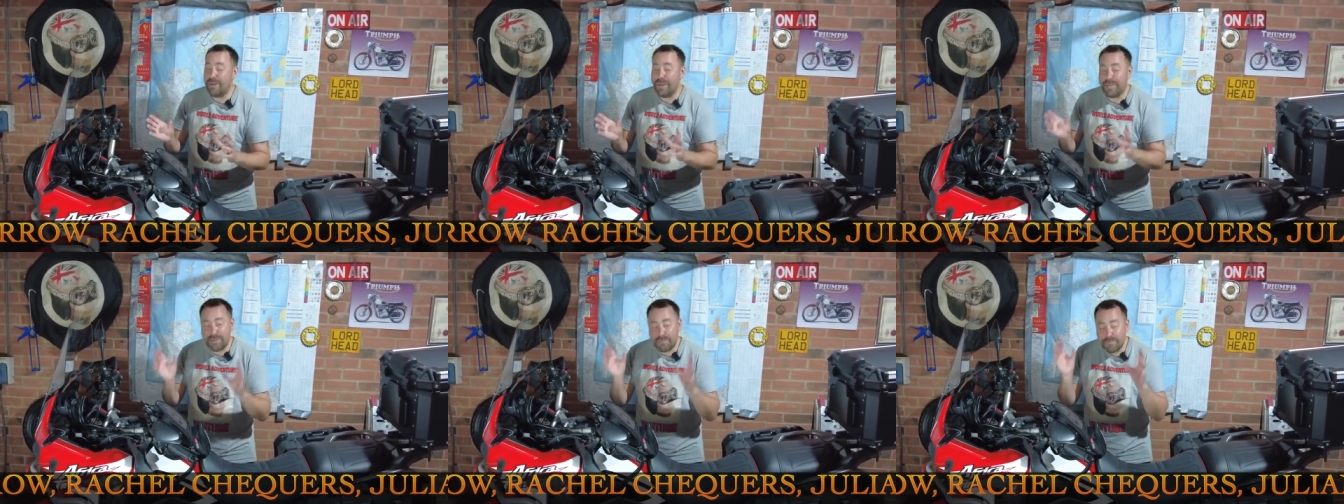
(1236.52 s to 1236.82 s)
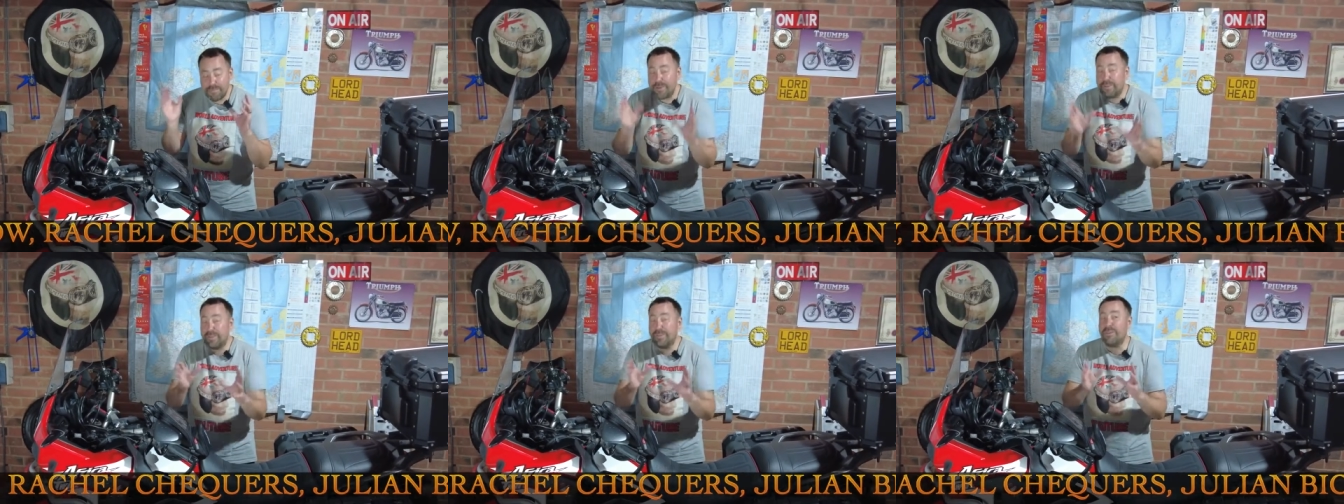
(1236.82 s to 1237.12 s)
it's a
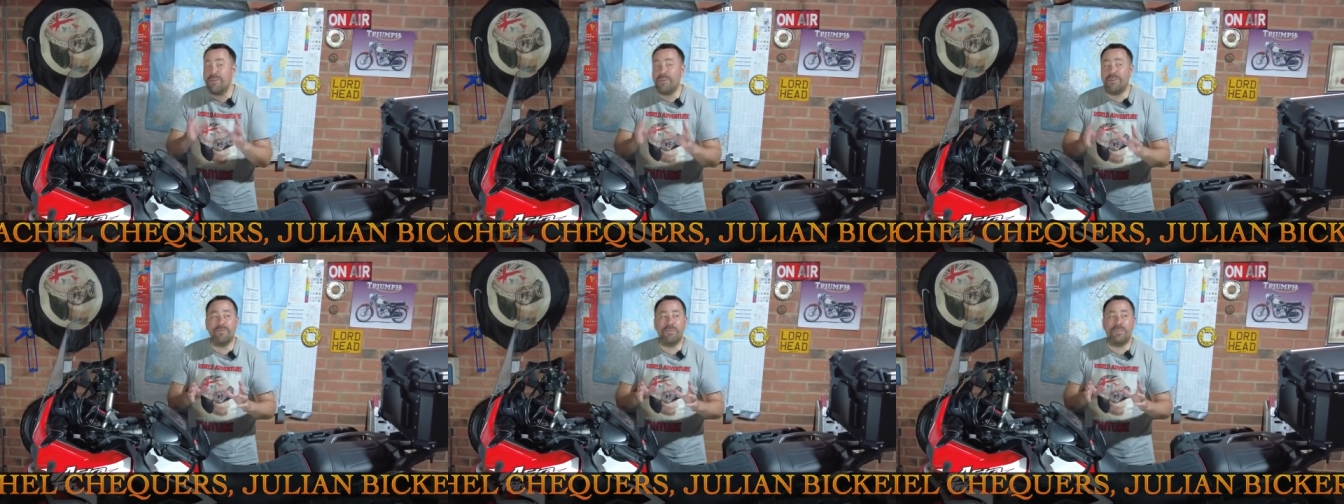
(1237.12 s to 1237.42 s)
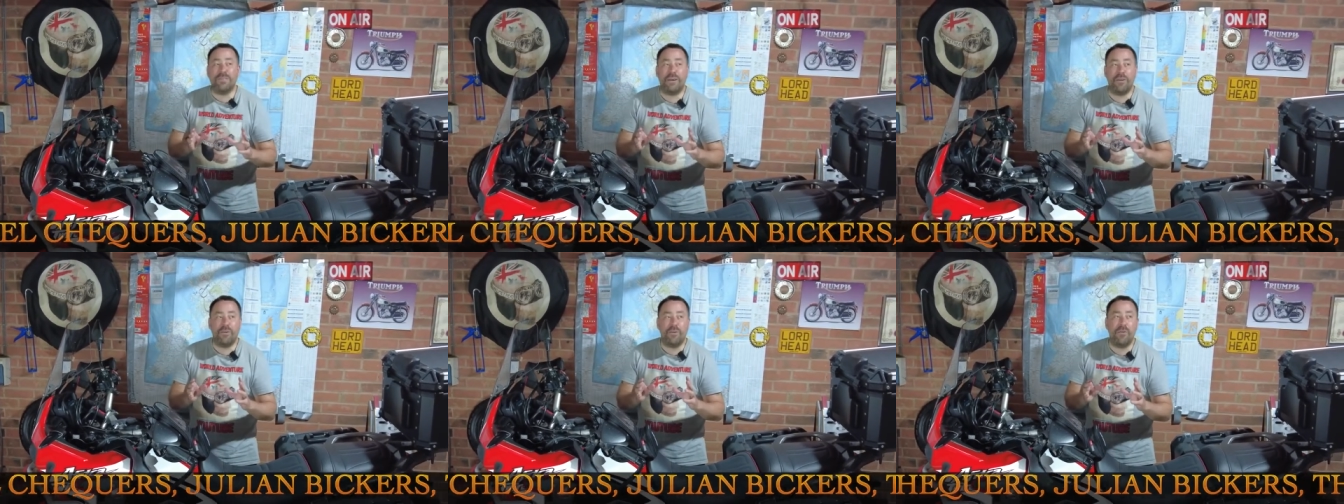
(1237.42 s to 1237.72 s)
motorcycle
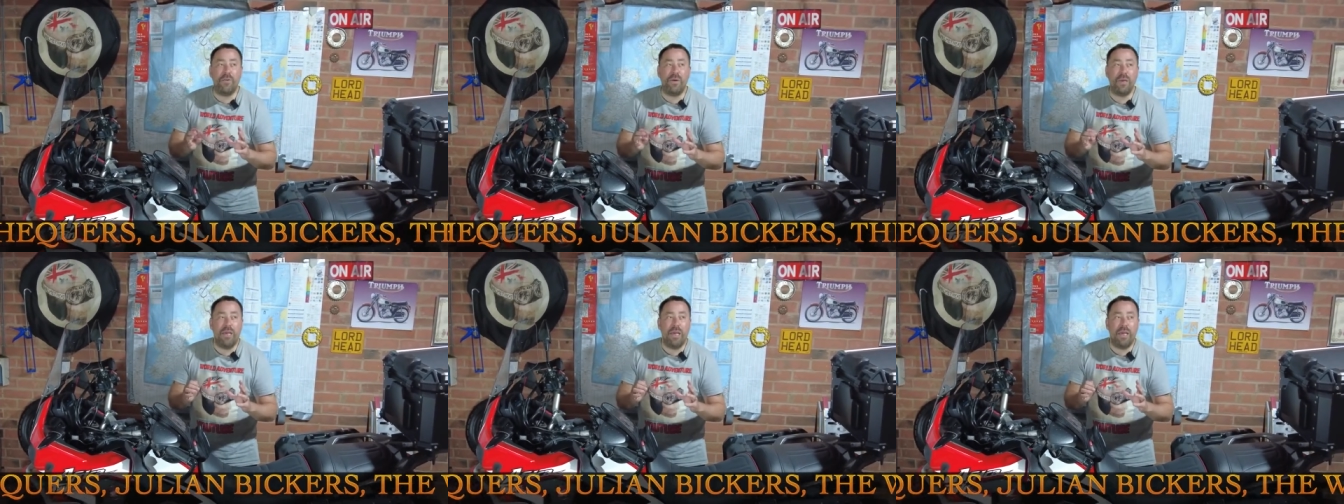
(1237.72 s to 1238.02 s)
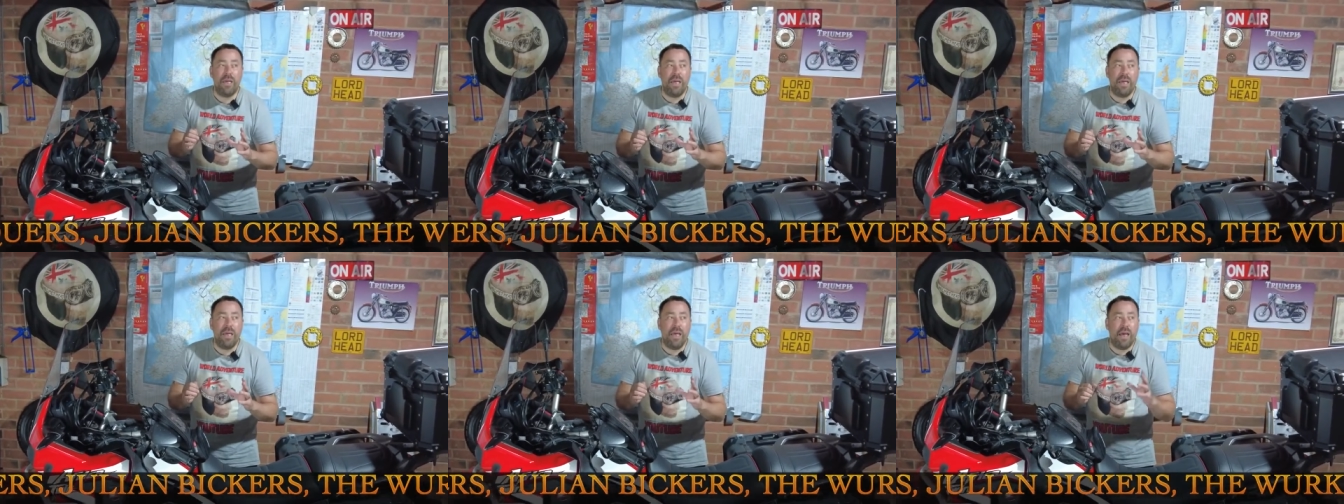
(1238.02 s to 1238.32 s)
channel,
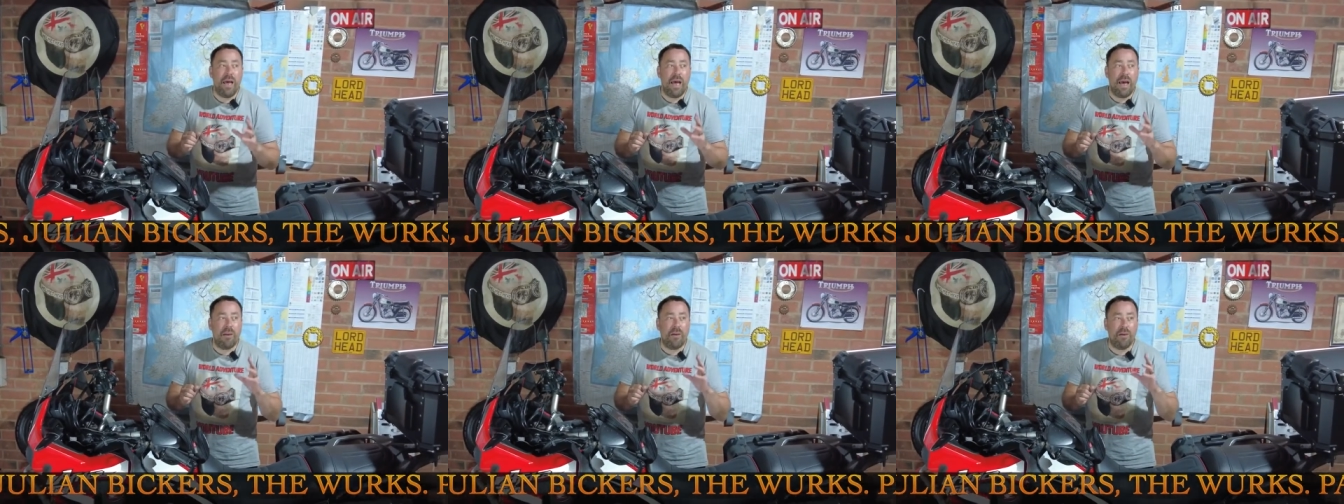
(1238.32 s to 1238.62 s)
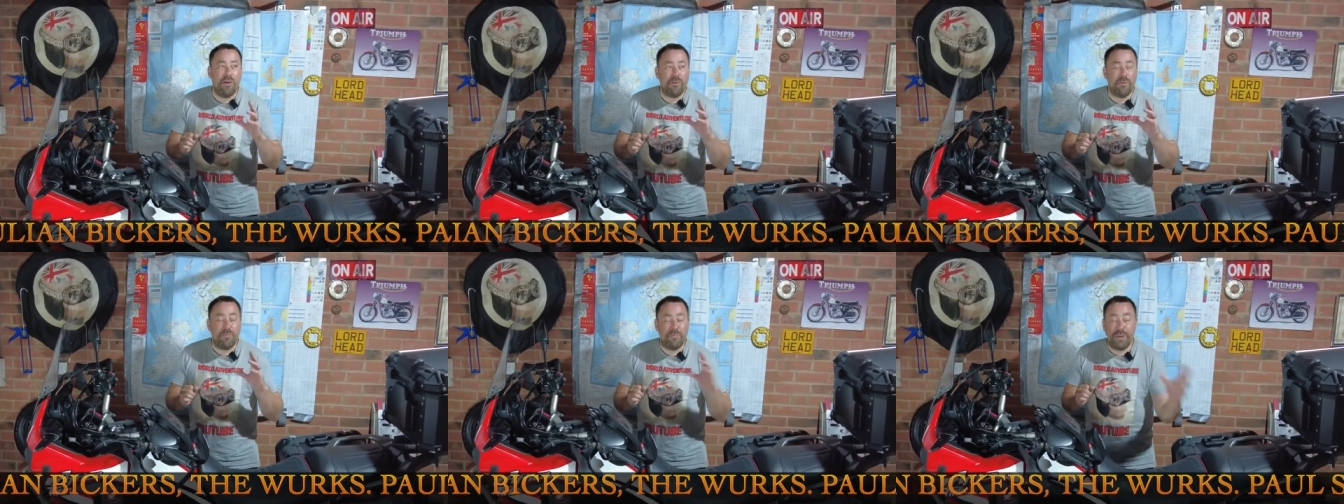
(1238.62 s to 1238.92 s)
and
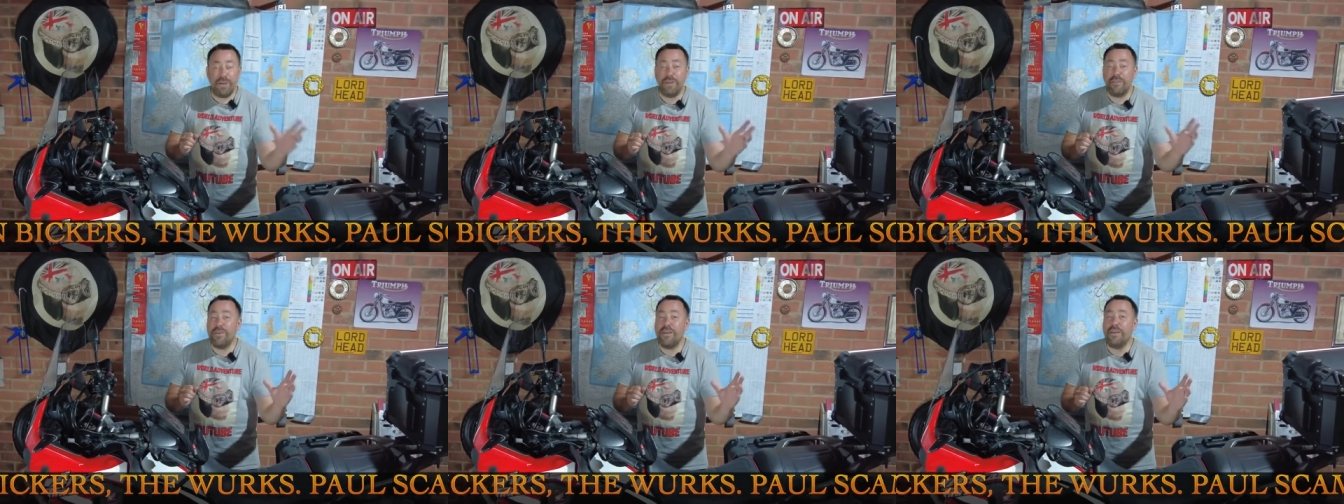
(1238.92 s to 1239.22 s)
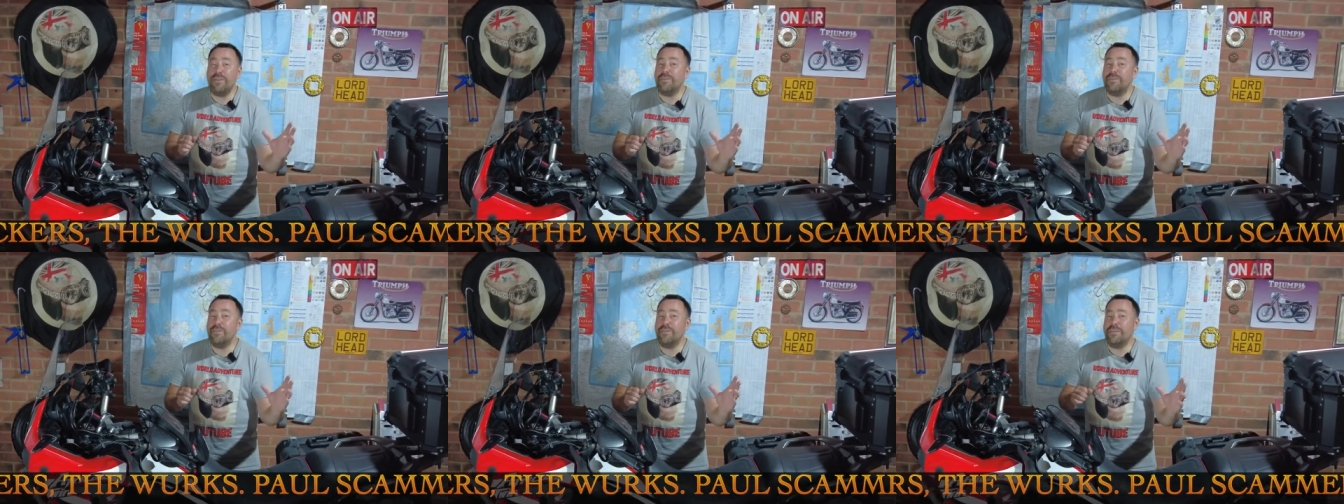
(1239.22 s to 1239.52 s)
I do big
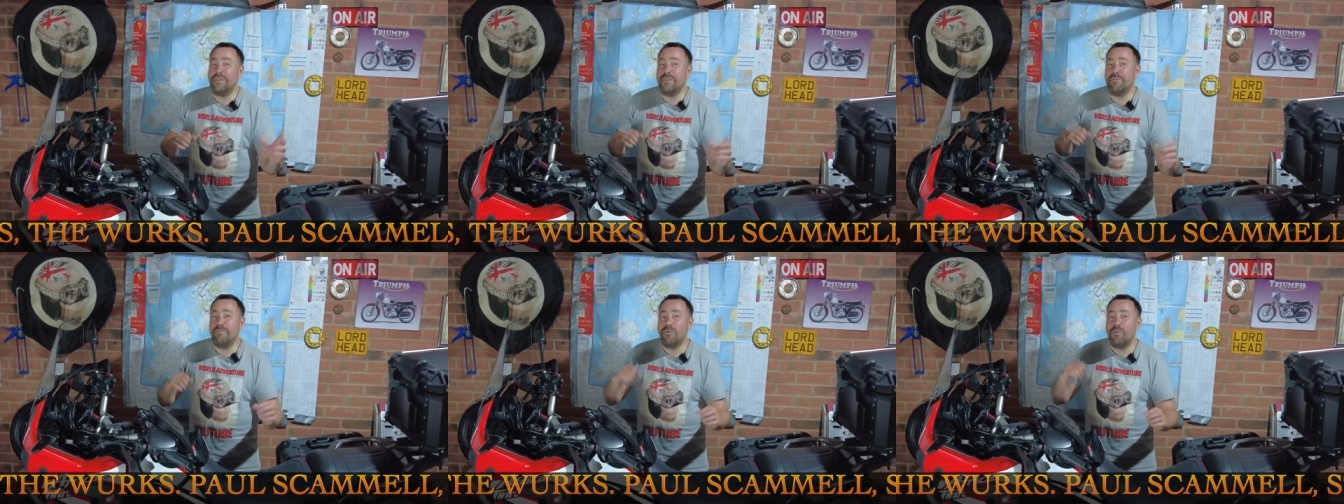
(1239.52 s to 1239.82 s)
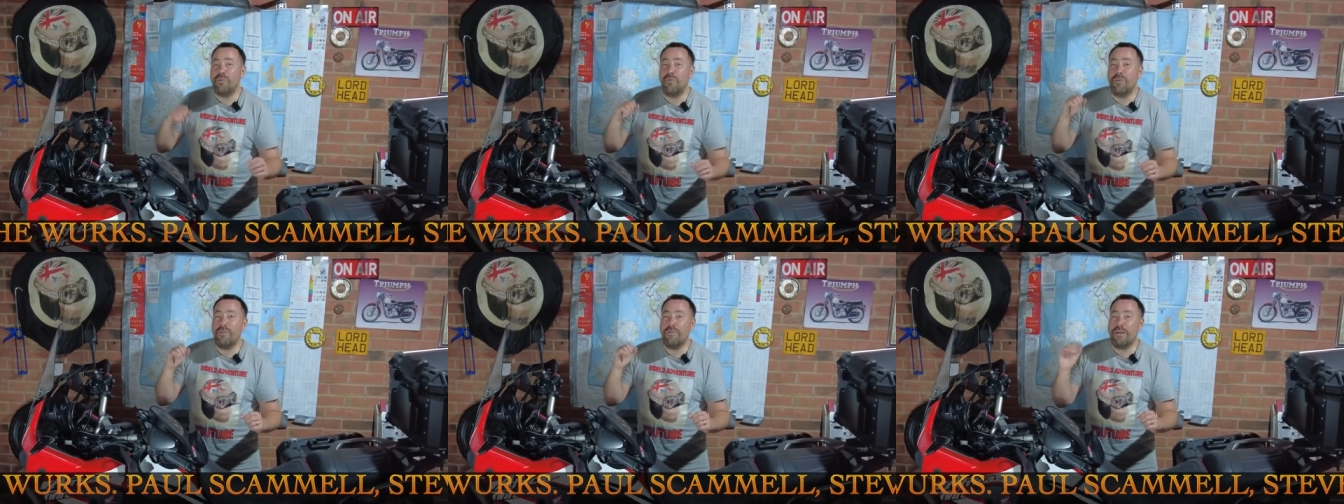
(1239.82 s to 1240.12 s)
adventures and I'm
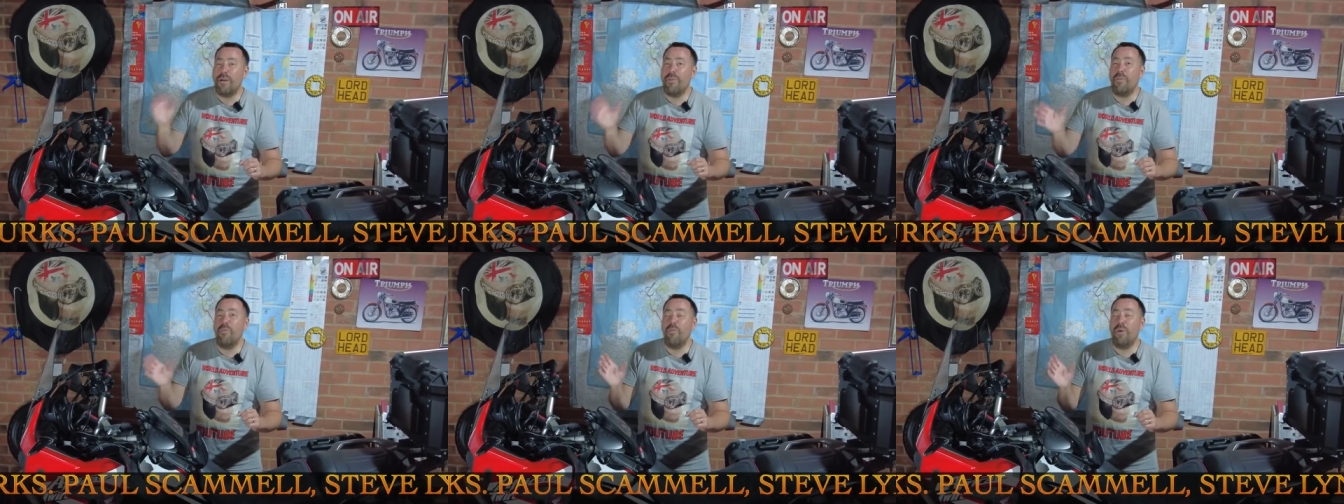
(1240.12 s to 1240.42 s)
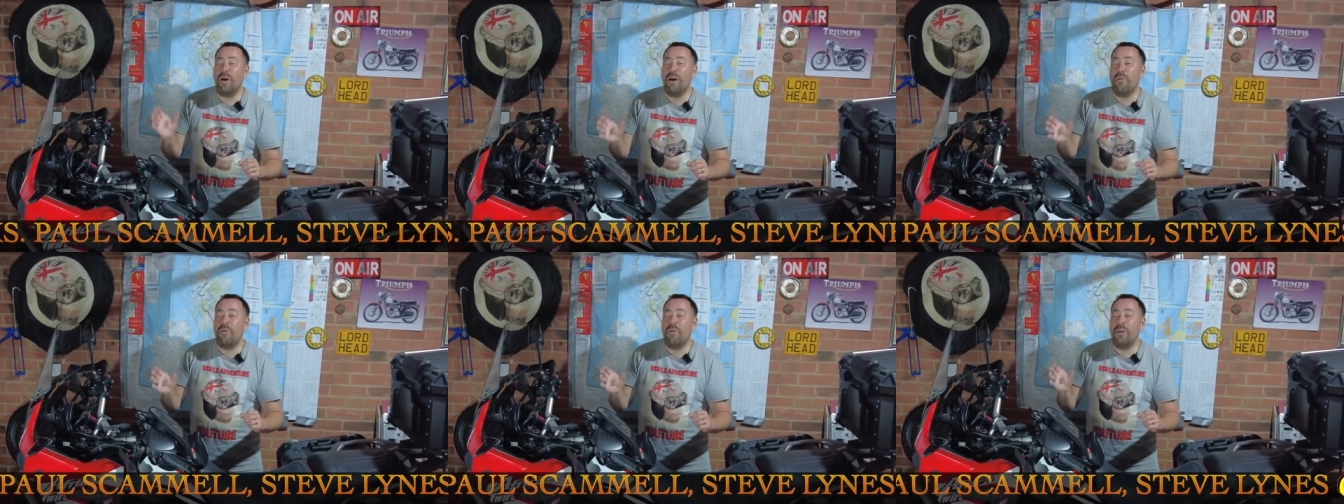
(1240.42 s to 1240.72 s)
touring around the
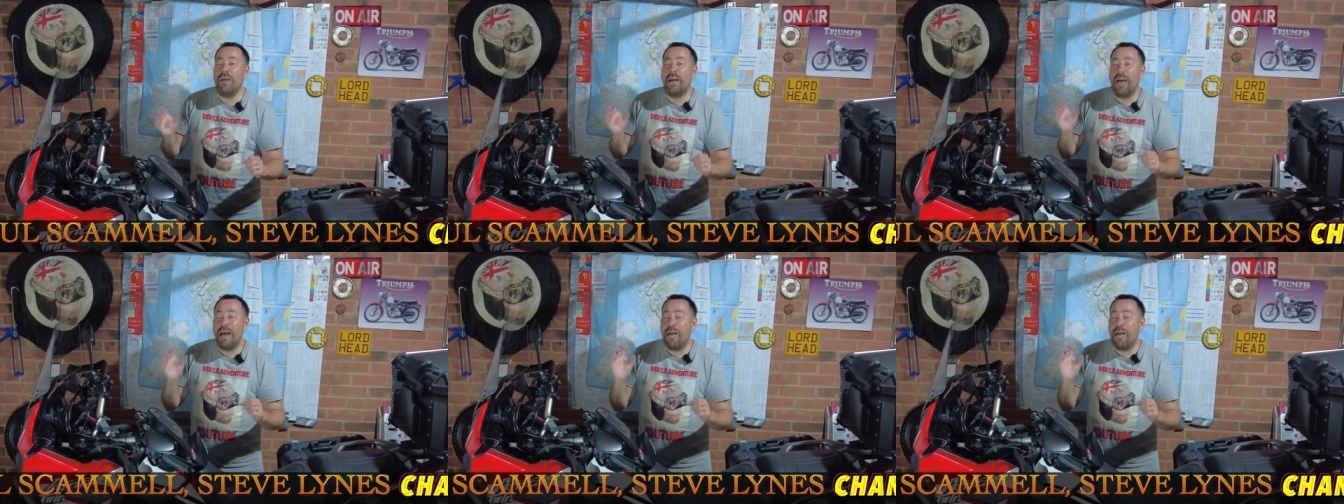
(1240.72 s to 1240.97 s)
world